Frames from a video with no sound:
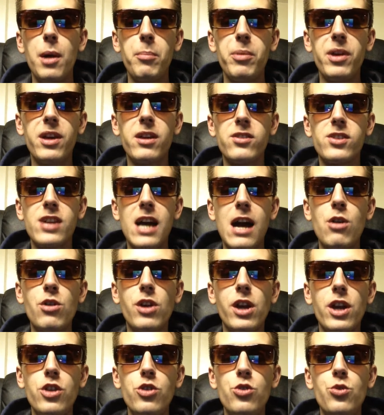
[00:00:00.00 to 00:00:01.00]
Because how
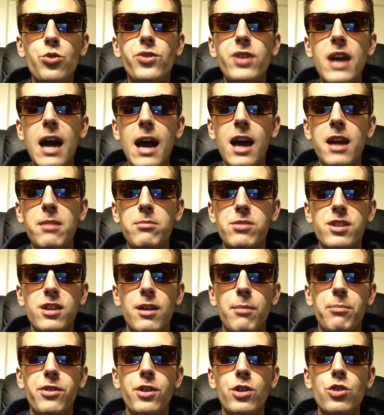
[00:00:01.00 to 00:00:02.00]
can you time
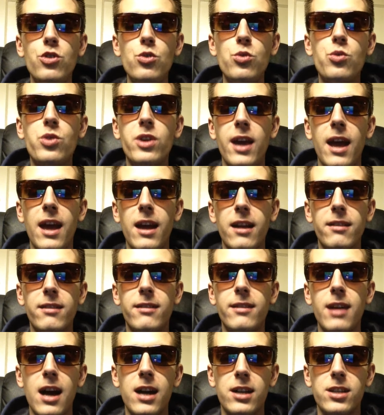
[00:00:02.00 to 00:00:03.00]
something you
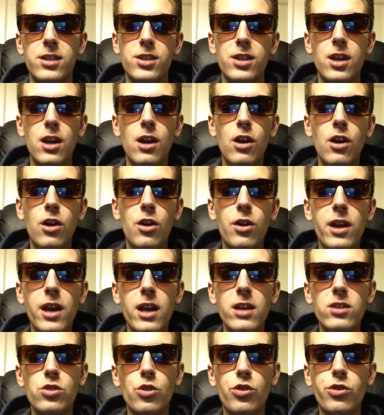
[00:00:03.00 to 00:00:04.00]
can't touch?
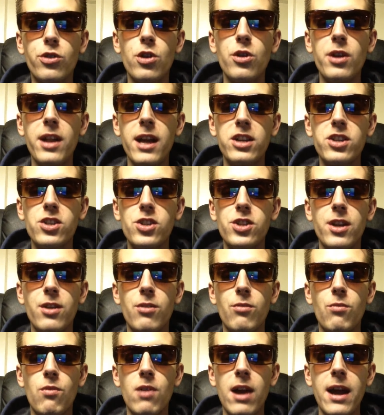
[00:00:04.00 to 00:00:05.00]
Okay, so throw that shit
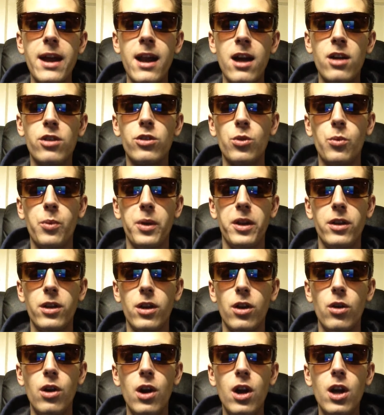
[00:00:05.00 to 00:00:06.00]
right out the
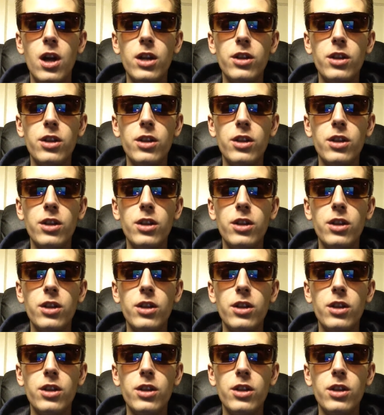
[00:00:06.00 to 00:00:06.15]
window.